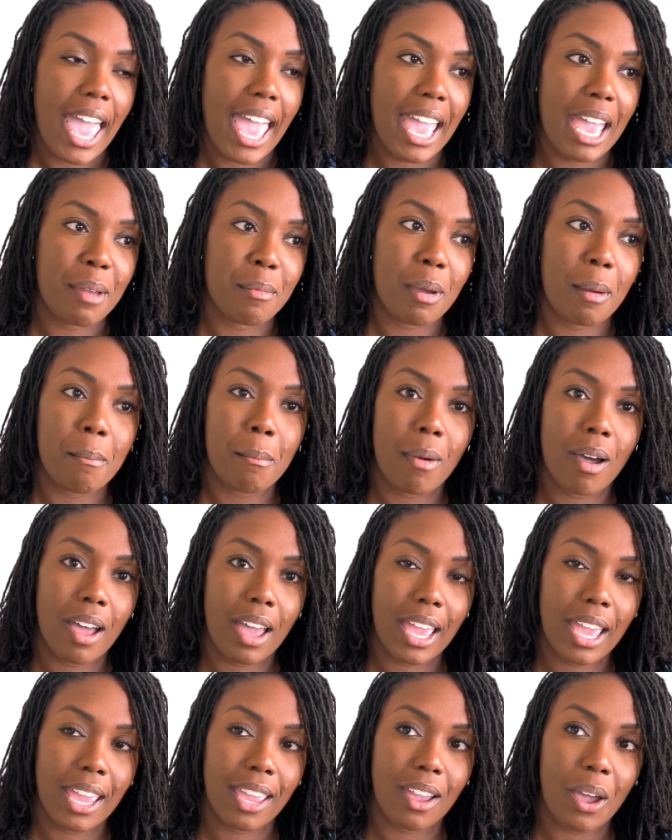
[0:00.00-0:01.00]
Um,
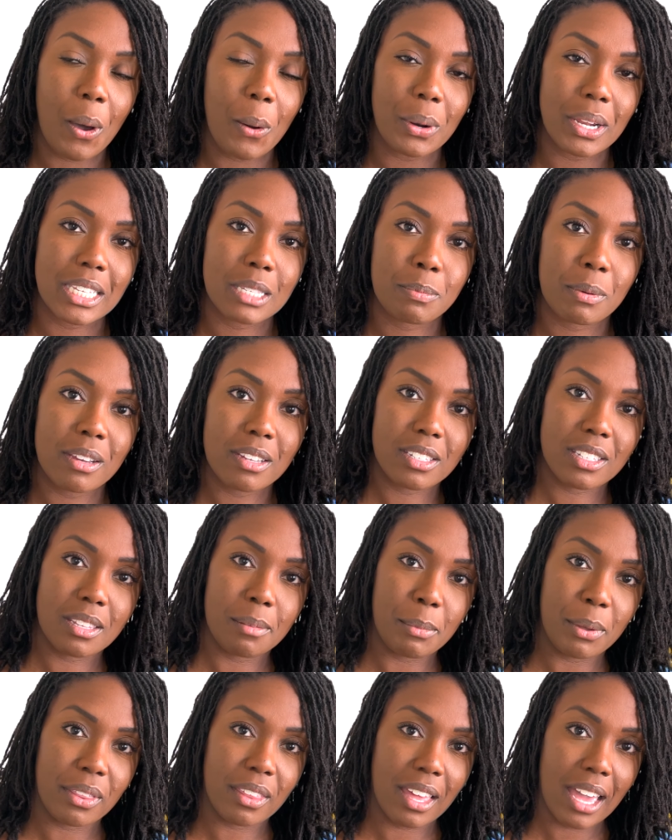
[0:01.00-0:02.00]
my whole experience as a
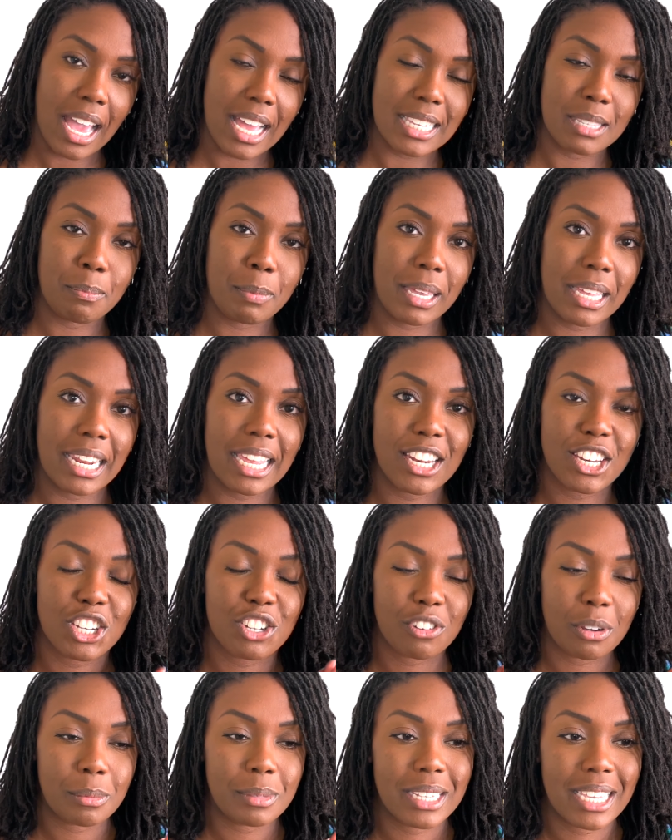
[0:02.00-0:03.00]
mother has been
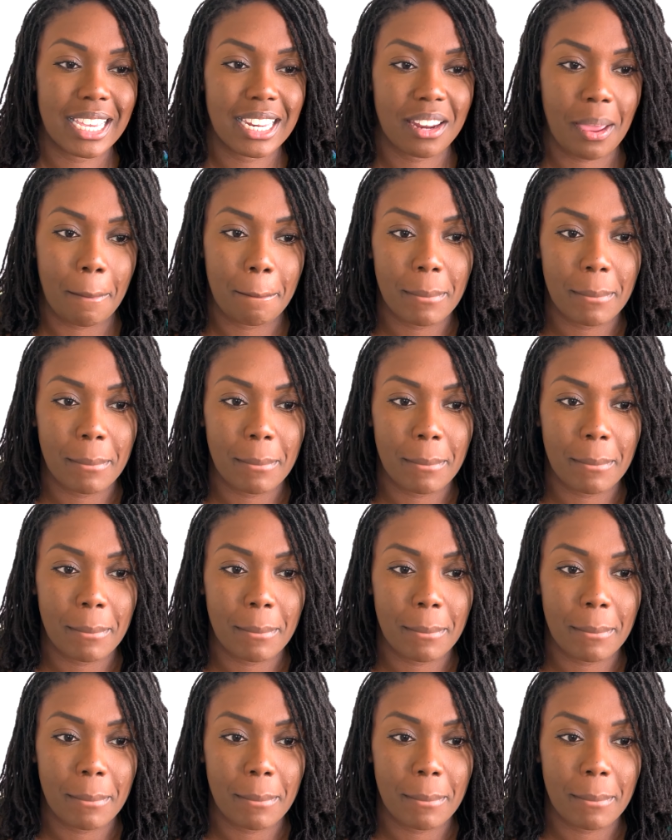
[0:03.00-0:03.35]
interrupted